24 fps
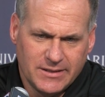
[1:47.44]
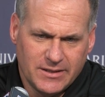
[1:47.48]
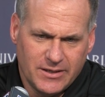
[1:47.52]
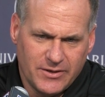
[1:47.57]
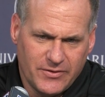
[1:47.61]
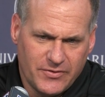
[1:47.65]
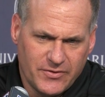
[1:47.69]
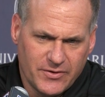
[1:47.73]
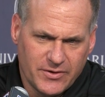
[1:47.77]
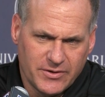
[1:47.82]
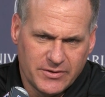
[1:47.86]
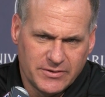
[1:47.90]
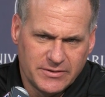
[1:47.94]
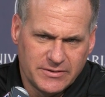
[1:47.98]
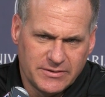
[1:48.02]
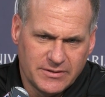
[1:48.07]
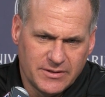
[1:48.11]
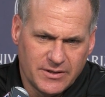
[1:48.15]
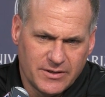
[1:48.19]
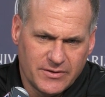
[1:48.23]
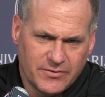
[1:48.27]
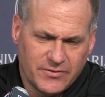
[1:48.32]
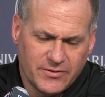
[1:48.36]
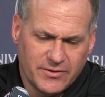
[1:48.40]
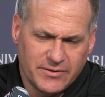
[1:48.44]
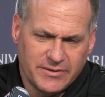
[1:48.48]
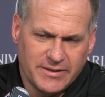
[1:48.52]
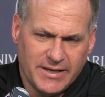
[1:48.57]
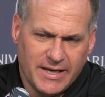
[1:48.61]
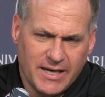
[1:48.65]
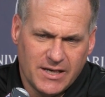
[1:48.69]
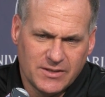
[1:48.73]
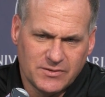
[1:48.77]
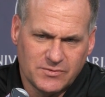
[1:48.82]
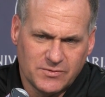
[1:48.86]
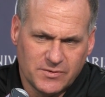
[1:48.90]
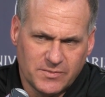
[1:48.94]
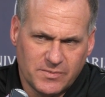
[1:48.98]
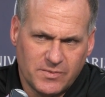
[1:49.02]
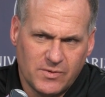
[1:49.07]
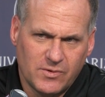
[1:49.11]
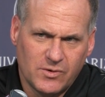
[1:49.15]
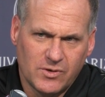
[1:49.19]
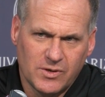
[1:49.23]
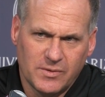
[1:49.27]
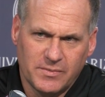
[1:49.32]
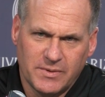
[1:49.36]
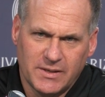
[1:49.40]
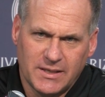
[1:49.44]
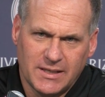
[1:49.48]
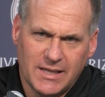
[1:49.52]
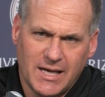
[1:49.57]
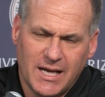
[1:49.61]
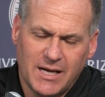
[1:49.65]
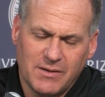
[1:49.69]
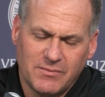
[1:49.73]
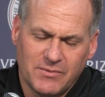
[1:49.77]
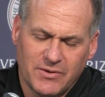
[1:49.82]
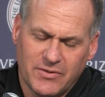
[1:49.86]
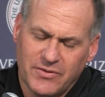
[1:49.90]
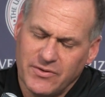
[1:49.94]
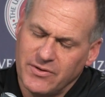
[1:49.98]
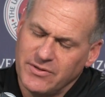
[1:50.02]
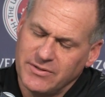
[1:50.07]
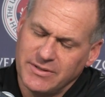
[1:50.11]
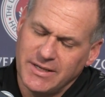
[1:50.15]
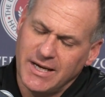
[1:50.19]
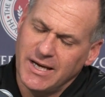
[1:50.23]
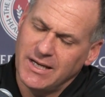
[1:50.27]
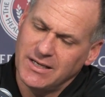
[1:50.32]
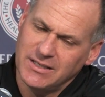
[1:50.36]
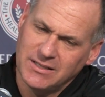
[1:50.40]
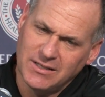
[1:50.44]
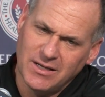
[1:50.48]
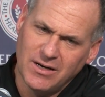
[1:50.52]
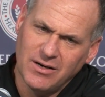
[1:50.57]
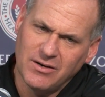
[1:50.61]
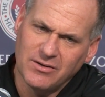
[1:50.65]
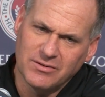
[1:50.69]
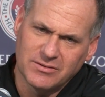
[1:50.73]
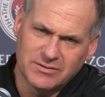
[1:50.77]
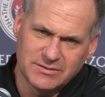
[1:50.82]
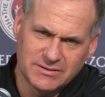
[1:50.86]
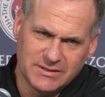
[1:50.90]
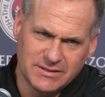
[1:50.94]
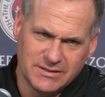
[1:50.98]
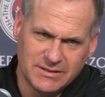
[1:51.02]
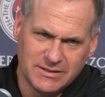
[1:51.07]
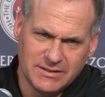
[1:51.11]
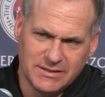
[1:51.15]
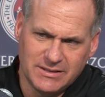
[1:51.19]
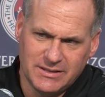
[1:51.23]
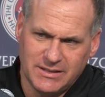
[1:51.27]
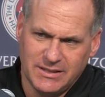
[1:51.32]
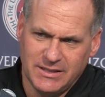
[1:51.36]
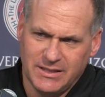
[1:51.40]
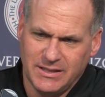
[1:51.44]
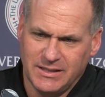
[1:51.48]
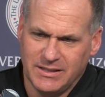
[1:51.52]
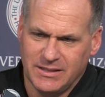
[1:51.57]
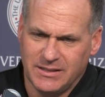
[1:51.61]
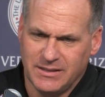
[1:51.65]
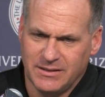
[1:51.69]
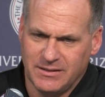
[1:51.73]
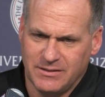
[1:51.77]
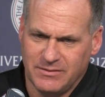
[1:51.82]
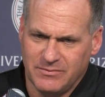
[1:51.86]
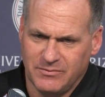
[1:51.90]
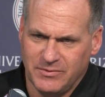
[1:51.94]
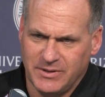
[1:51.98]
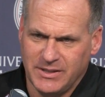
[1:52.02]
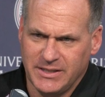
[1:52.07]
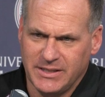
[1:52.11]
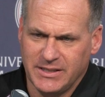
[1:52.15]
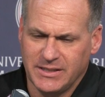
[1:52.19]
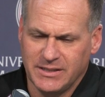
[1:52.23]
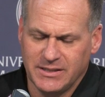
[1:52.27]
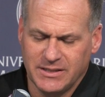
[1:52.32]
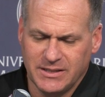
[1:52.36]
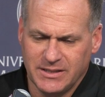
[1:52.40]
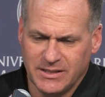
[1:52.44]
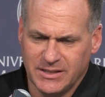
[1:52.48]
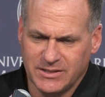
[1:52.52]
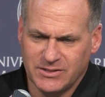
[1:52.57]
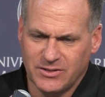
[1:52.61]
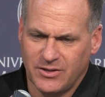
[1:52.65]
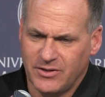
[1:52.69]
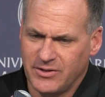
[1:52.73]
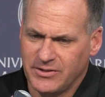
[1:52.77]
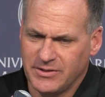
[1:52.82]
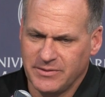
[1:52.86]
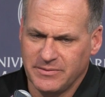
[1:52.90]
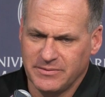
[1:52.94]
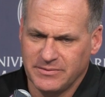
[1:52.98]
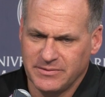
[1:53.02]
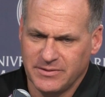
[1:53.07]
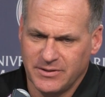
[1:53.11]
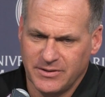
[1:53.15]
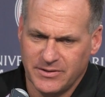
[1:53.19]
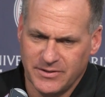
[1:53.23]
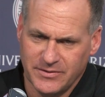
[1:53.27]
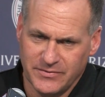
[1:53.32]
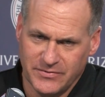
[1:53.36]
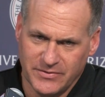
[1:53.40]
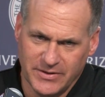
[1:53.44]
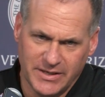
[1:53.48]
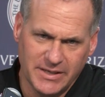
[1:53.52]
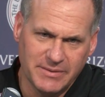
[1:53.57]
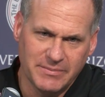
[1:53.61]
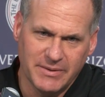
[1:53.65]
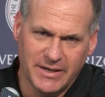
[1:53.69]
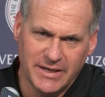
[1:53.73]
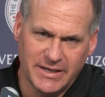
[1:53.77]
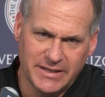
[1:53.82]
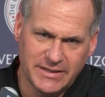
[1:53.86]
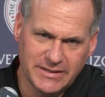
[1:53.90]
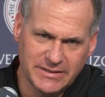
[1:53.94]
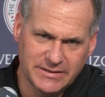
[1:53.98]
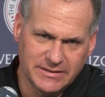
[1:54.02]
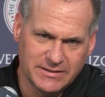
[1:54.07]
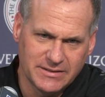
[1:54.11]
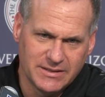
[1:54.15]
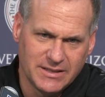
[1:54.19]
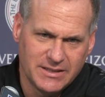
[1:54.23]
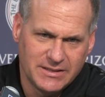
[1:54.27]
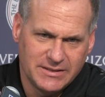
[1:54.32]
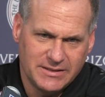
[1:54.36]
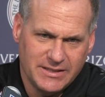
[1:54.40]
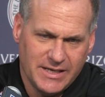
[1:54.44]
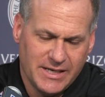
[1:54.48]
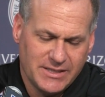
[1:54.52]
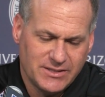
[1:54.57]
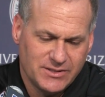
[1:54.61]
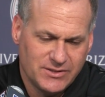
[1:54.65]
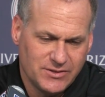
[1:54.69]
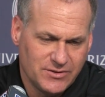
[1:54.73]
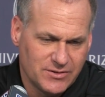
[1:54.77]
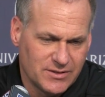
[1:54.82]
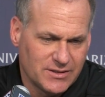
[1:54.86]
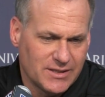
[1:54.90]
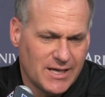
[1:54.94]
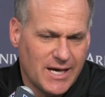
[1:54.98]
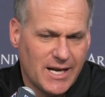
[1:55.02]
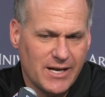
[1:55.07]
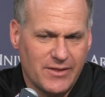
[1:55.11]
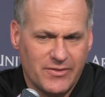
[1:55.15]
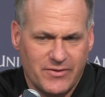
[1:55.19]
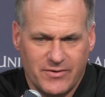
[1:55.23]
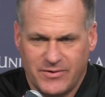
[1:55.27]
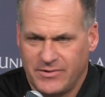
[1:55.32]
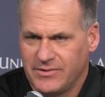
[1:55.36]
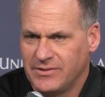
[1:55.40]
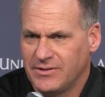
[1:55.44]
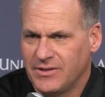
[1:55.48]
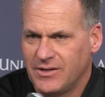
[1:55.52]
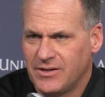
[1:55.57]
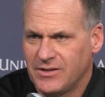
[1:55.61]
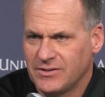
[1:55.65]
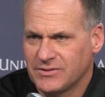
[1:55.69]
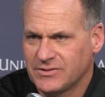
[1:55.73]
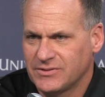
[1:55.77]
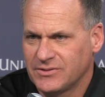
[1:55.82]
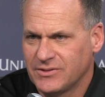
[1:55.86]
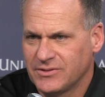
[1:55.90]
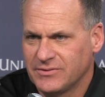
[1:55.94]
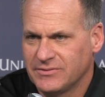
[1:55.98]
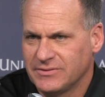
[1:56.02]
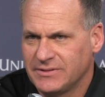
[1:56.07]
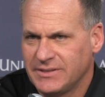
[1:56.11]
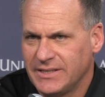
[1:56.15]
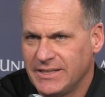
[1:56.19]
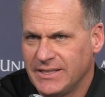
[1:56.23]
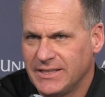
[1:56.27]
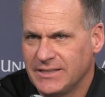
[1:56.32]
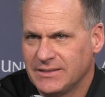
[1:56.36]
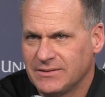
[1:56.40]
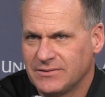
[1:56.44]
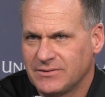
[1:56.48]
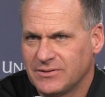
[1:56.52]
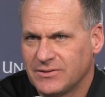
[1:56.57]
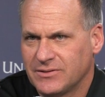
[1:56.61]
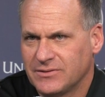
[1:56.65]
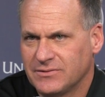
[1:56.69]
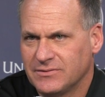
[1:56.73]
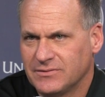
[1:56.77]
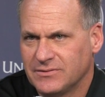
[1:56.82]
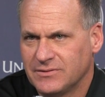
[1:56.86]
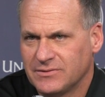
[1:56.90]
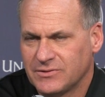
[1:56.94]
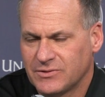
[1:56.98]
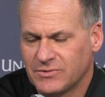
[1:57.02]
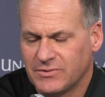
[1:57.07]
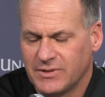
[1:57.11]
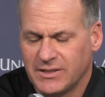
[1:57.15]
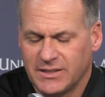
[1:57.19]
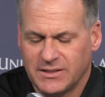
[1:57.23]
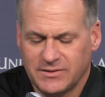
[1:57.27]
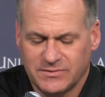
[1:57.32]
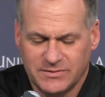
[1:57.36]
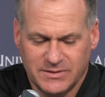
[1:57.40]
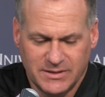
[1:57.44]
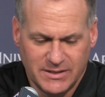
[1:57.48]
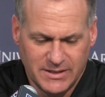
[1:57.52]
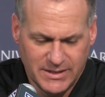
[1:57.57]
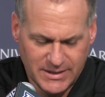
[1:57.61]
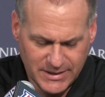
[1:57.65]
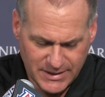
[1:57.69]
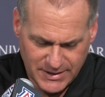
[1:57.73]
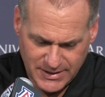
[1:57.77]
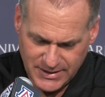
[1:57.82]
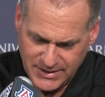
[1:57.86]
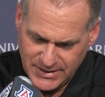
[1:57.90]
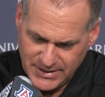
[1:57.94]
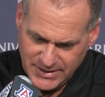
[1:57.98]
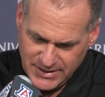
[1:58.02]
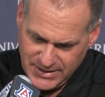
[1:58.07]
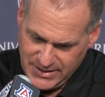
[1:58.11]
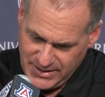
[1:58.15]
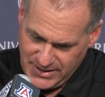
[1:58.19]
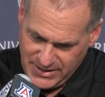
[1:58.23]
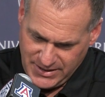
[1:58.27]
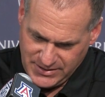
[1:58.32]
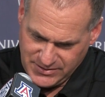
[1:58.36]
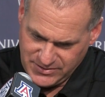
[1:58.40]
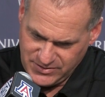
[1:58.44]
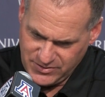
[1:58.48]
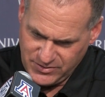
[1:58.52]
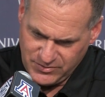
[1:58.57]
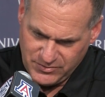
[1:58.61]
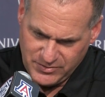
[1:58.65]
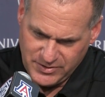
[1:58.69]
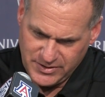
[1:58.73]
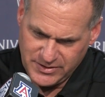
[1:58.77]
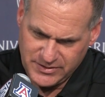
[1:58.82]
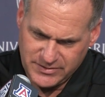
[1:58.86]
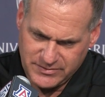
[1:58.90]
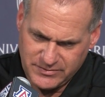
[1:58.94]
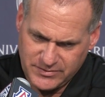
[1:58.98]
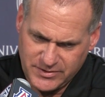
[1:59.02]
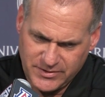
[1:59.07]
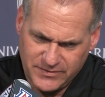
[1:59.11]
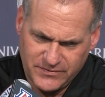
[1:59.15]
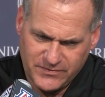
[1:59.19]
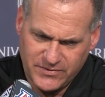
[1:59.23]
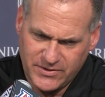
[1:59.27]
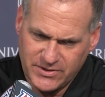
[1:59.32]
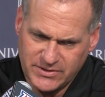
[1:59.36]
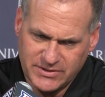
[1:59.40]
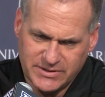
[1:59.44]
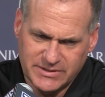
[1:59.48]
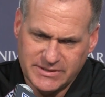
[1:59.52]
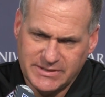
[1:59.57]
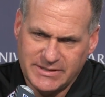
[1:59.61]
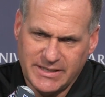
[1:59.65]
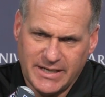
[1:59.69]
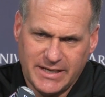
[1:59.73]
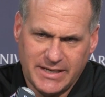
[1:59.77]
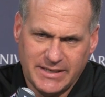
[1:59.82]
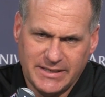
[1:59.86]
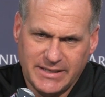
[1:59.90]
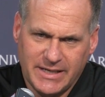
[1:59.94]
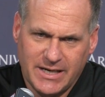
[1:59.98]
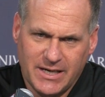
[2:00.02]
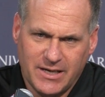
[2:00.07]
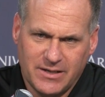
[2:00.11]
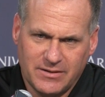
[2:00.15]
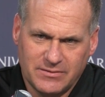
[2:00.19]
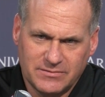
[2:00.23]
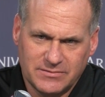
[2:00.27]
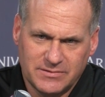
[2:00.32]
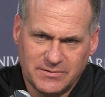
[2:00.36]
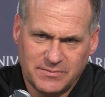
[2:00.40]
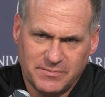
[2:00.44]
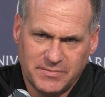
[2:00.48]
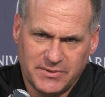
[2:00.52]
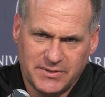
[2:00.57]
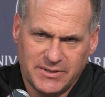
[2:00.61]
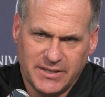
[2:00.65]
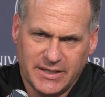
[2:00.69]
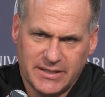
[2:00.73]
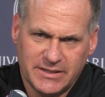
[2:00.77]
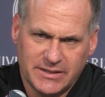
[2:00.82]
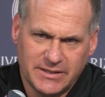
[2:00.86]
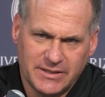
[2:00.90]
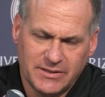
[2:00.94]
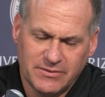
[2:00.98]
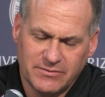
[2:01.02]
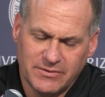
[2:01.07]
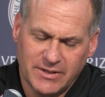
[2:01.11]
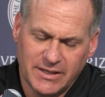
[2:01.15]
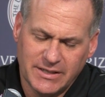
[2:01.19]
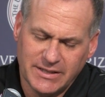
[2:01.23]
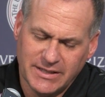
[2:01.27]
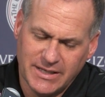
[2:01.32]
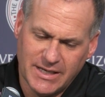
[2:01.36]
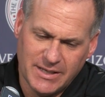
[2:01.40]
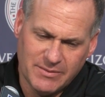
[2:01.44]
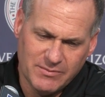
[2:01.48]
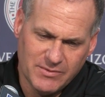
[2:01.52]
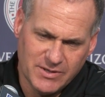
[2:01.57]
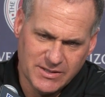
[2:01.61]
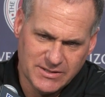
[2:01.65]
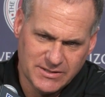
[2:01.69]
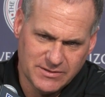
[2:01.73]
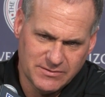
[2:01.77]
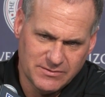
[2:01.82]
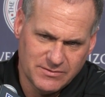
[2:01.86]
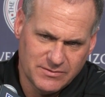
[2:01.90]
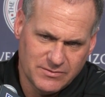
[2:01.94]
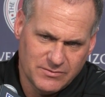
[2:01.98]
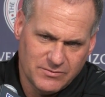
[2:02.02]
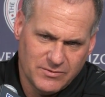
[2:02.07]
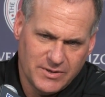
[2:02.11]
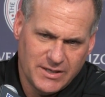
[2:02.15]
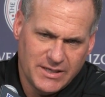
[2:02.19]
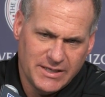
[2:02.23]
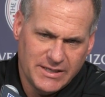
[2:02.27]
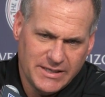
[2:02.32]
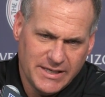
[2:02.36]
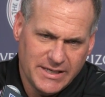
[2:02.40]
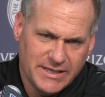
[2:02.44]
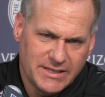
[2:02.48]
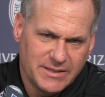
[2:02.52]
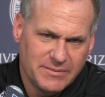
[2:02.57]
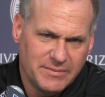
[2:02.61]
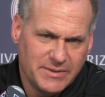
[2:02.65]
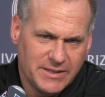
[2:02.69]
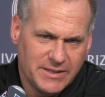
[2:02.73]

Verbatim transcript: our third our third downs were poor, but a lot of them were third down and longs, and and we didn't. It's hard to hard for anybody to, to execute a lot of third and longs, third and ten, third and twelves, and so we're we're first and second down, particularly in the run game, wasn't what it needed to